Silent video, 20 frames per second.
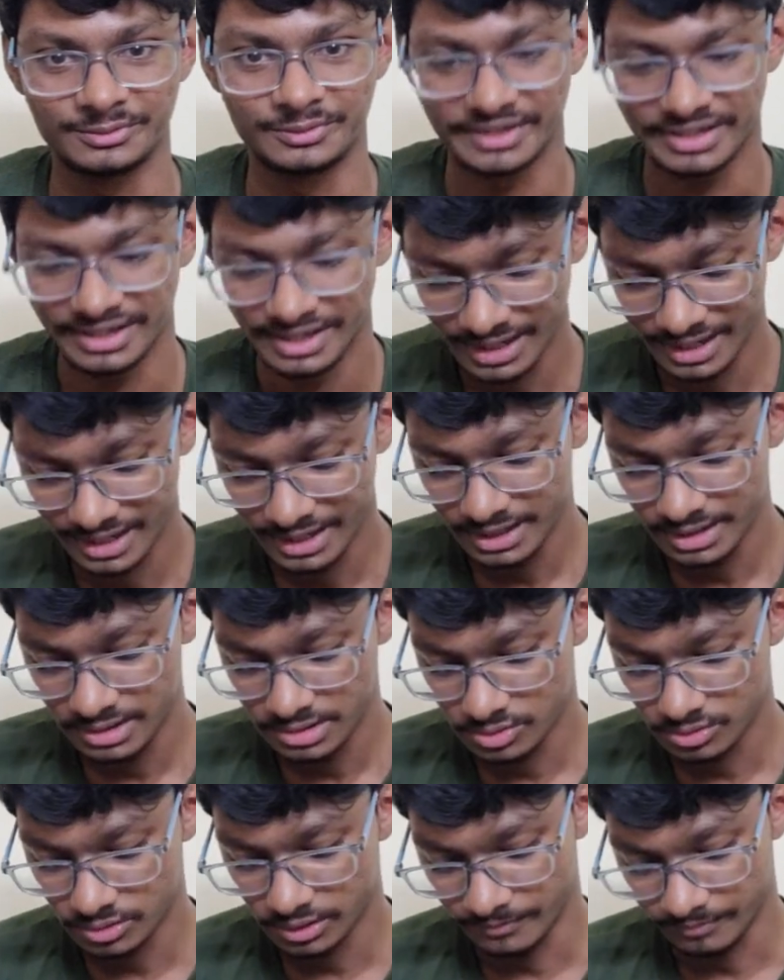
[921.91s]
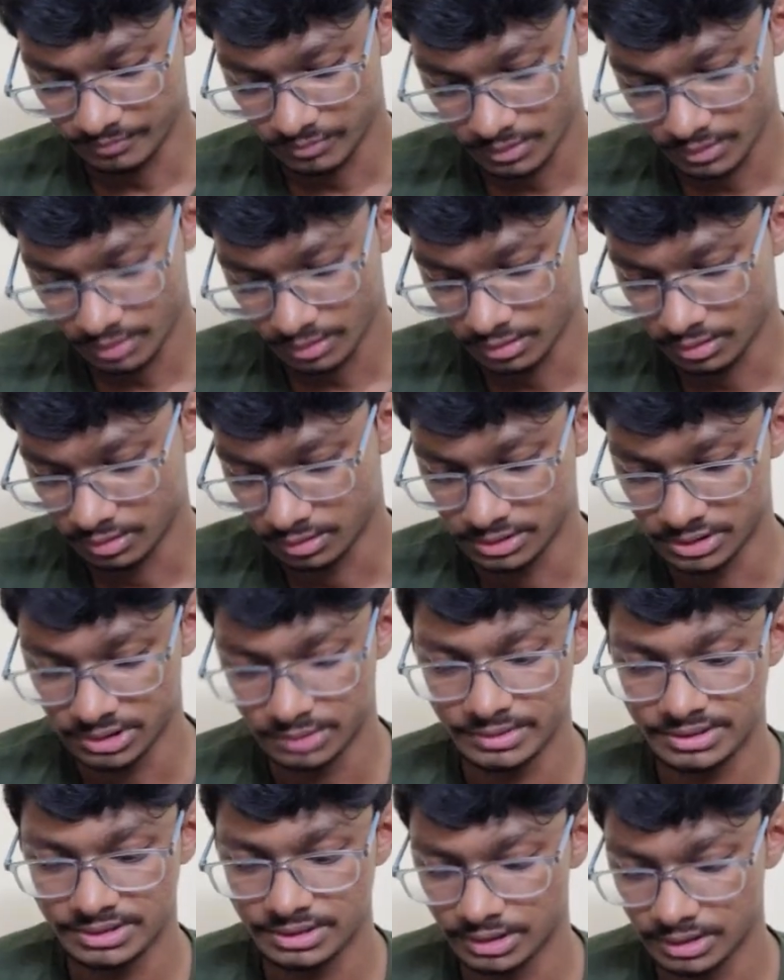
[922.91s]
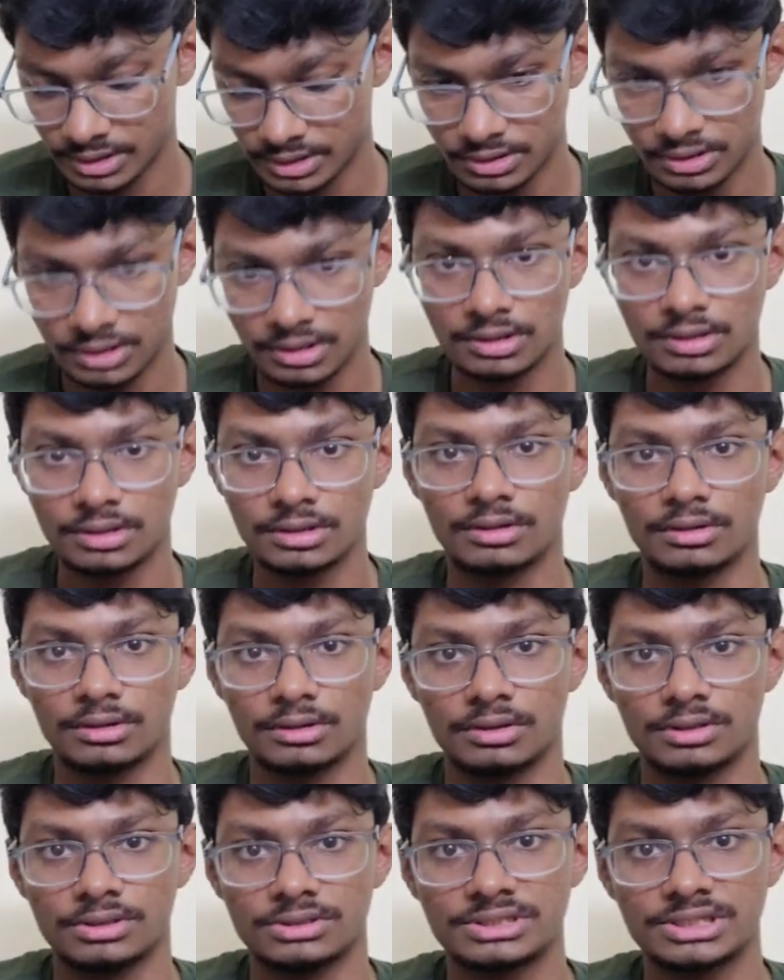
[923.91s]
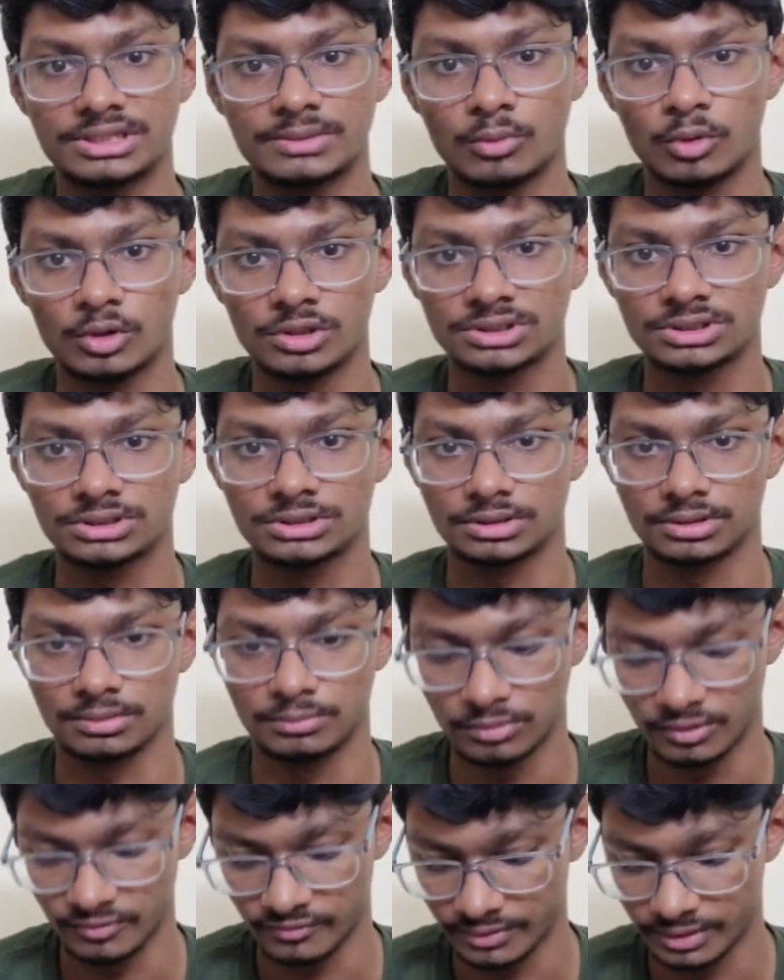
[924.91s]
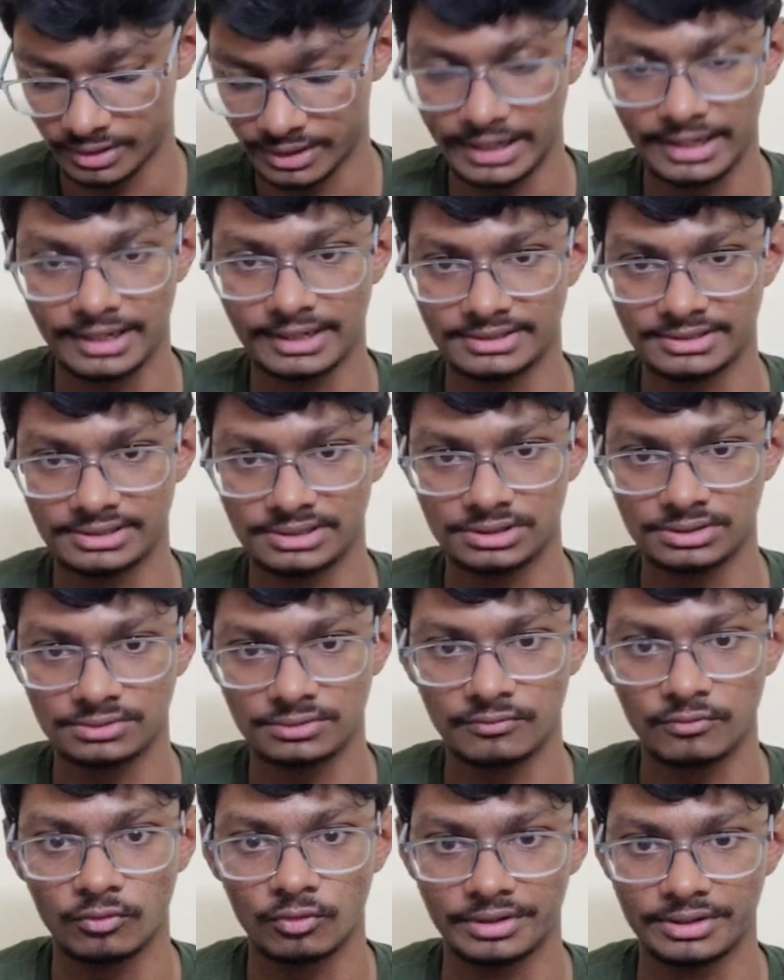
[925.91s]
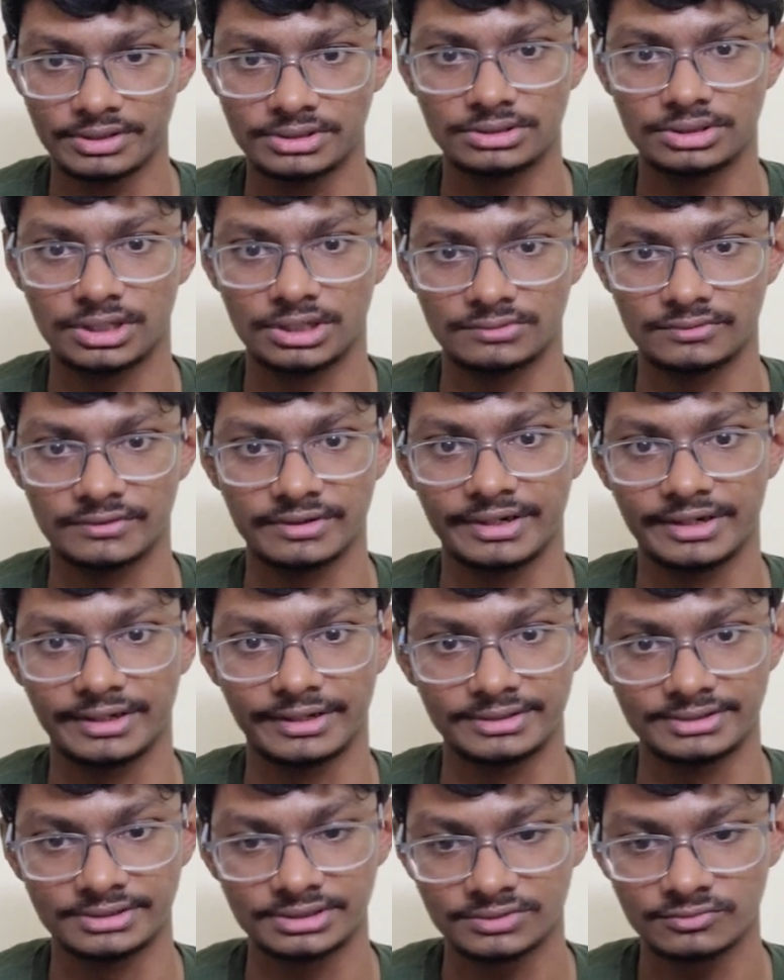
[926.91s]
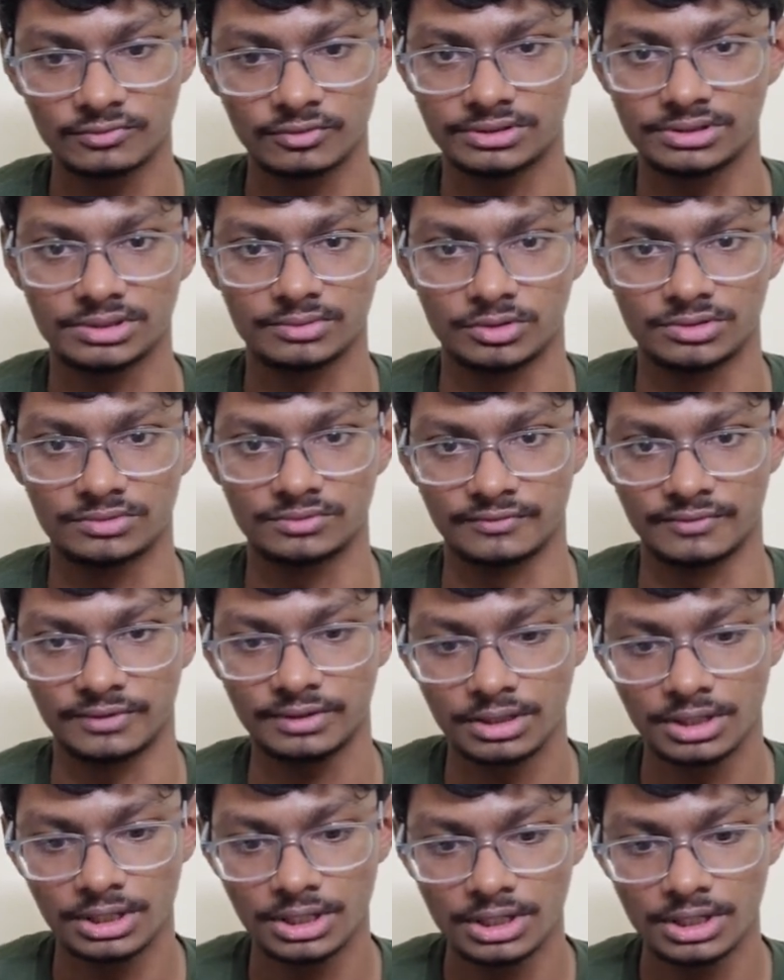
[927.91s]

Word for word: Okay, so yeah, uh, this is basically the uh, C MOS uh, buffer analysis of voltage transfer characteristics for a C MOS buffer.